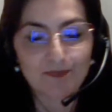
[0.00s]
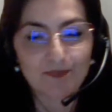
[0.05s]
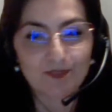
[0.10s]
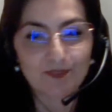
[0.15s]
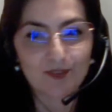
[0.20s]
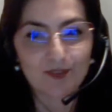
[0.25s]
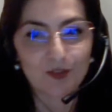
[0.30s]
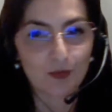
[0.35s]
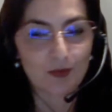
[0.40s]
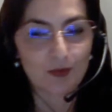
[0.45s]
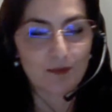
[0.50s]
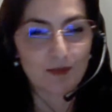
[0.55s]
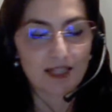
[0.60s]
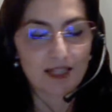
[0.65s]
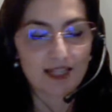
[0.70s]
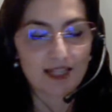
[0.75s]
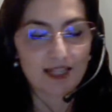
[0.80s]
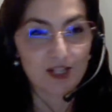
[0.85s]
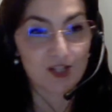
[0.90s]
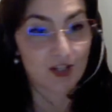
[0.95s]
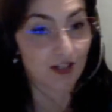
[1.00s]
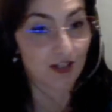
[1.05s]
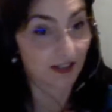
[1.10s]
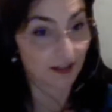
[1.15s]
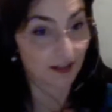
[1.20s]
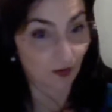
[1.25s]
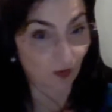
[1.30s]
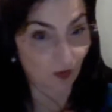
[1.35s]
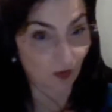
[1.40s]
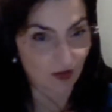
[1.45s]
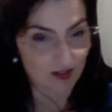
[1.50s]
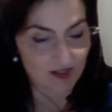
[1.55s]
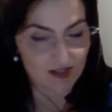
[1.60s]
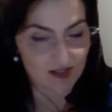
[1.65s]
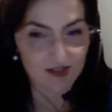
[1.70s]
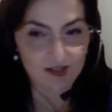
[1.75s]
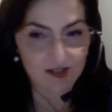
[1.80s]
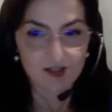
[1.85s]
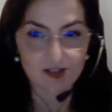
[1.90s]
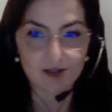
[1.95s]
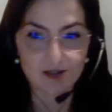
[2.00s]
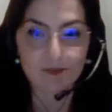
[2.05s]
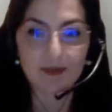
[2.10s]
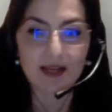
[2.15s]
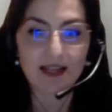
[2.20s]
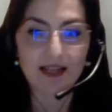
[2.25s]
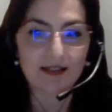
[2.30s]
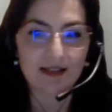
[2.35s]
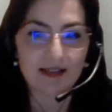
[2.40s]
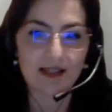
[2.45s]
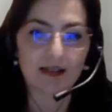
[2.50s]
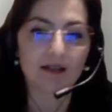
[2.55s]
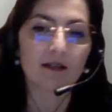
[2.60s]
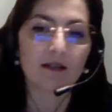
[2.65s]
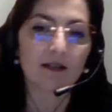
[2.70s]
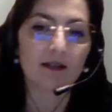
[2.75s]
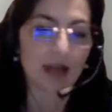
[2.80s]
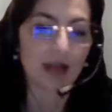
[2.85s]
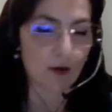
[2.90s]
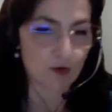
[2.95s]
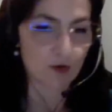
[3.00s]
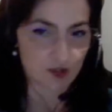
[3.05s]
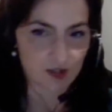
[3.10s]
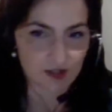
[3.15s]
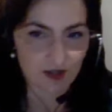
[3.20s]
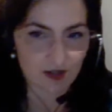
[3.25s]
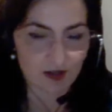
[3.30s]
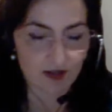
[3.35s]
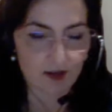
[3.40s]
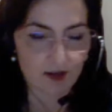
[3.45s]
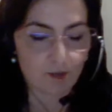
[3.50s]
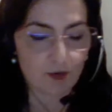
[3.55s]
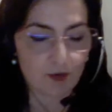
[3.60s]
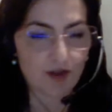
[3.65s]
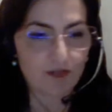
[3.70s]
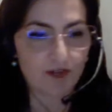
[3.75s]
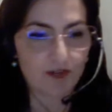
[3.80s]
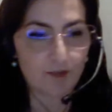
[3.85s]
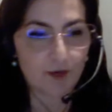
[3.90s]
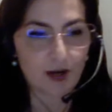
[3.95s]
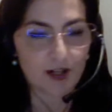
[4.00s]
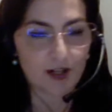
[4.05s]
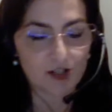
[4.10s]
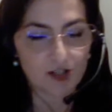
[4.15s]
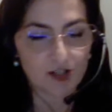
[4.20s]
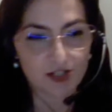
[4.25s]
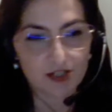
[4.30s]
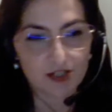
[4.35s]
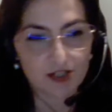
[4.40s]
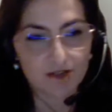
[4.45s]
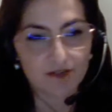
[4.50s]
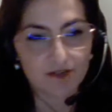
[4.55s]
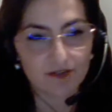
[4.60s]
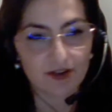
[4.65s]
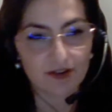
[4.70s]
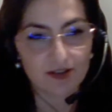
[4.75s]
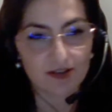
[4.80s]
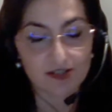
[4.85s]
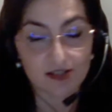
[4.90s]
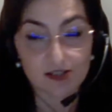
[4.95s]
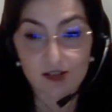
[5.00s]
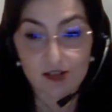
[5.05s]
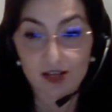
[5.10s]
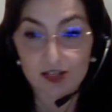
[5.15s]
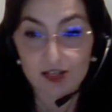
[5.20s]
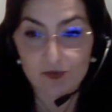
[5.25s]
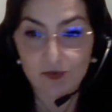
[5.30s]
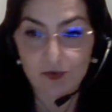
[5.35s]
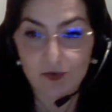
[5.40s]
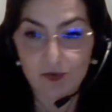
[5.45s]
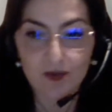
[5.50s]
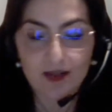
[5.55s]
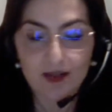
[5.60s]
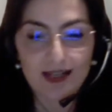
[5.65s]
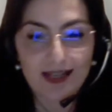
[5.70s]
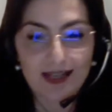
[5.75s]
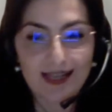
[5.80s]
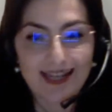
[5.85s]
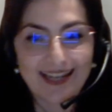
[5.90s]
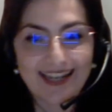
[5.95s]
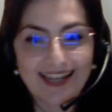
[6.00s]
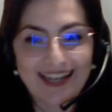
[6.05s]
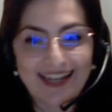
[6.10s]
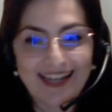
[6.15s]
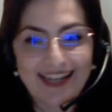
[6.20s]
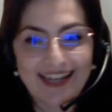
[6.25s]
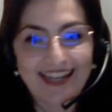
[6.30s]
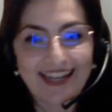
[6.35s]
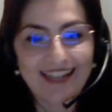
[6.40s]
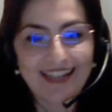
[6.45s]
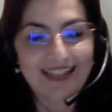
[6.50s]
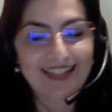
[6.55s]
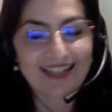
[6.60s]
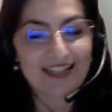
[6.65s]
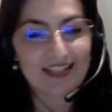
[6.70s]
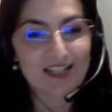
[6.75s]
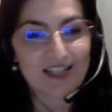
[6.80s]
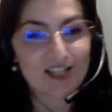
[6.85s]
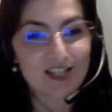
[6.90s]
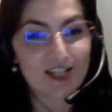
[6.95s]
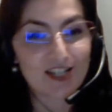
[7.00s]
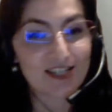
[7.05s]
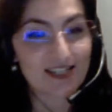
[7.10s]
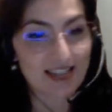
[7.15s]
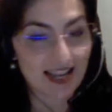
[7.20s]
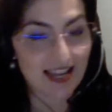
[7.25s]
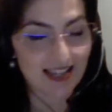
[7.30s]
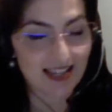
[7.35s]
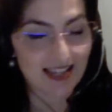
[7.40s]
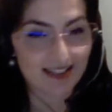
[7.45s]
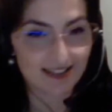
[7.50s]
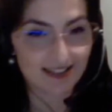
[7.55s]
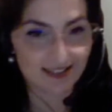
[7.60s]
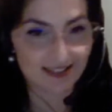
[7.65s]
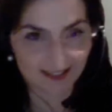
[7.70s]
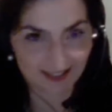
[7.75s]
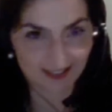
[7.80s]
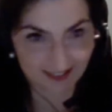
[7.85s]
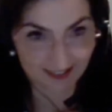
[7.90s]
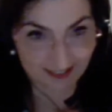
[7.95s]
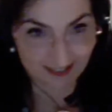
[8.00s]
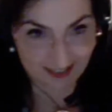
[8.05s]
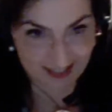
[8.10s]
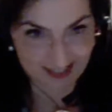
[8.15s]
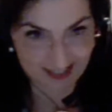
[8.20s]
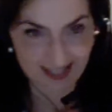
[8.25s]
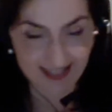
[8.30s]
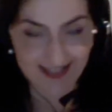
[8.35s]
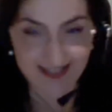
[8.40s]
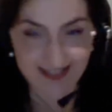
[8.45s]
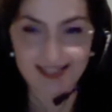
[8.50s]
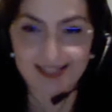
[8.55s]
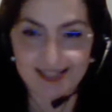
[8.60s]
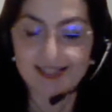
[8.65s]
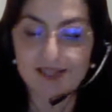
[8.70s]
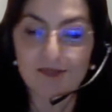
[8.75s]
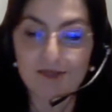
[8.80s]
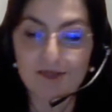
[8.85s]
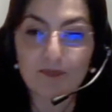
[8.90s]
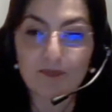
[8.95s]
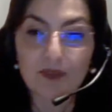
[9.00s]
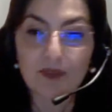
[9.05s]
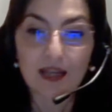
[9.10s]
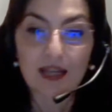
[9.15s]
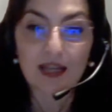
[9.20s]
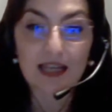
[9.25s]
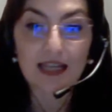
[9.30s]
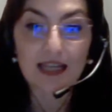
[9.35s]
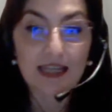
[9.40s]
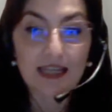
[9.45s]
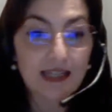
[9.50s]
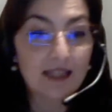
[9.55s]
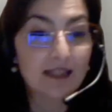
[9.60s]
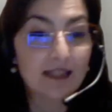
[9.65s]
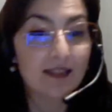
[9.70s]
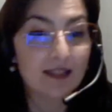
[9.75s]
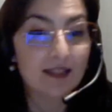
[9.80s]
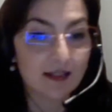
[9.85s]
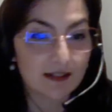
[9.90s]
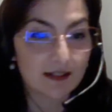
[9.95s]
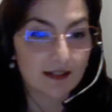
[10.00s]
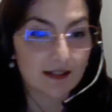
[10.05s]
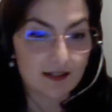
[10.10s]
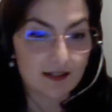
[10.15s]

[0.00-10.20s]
doing mediation in the court system, and then now she's a private practitioner, very successful. And she said the sentence, India